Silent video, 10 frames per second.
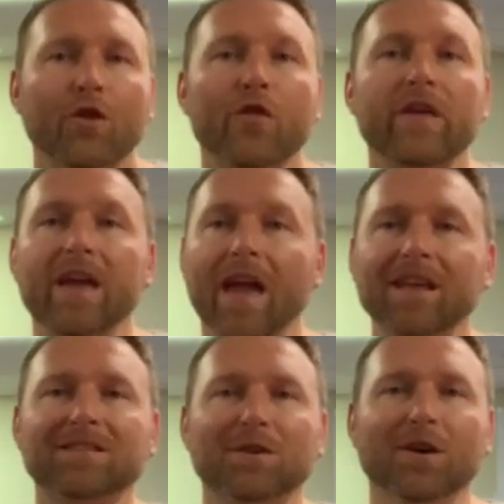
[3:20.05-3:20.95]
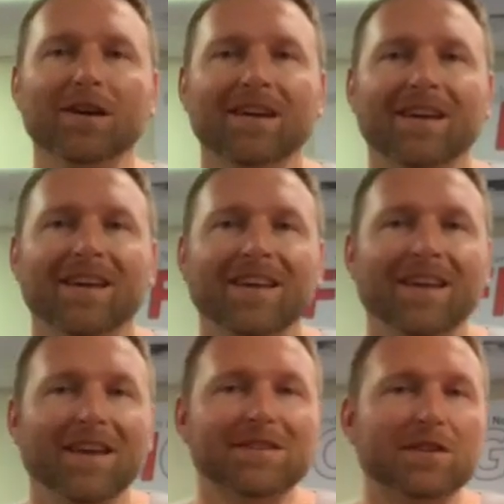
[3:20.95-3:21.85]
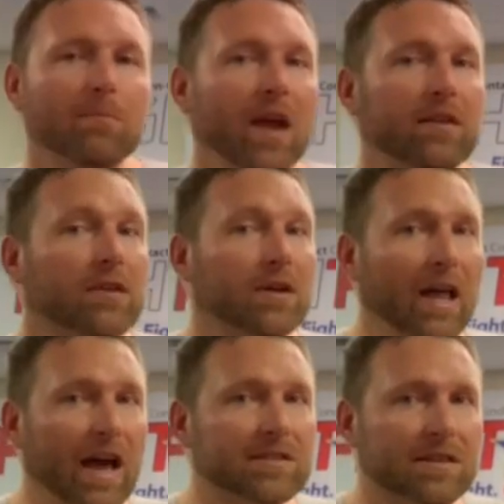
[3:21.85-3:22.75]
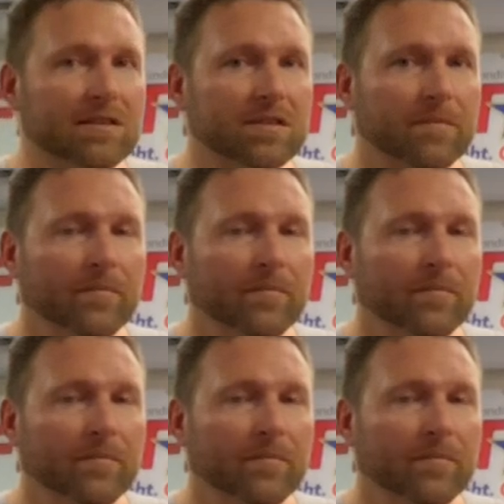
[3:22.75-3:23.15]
The answer is to make the classes.